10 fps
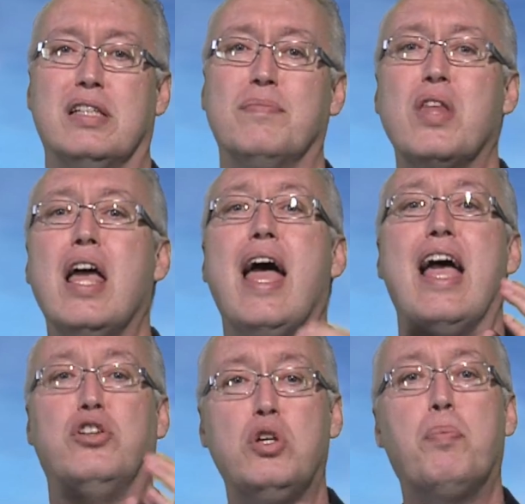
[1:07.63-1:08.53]
and
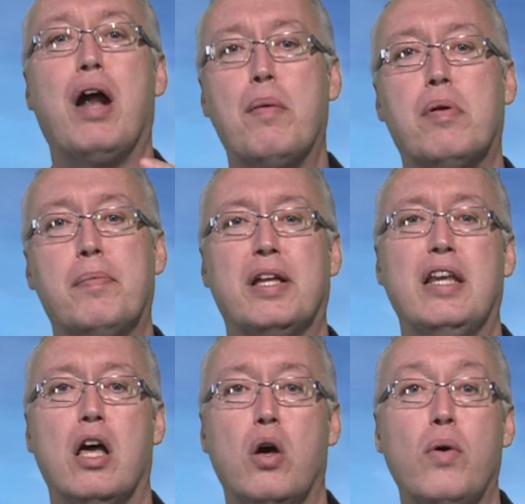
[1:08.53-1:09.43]
as you probably
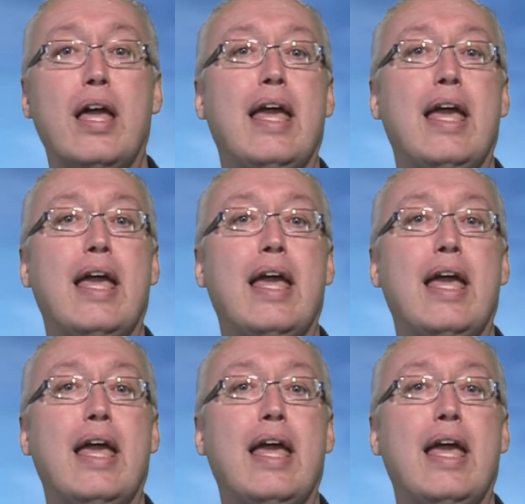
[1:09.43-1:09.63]
know,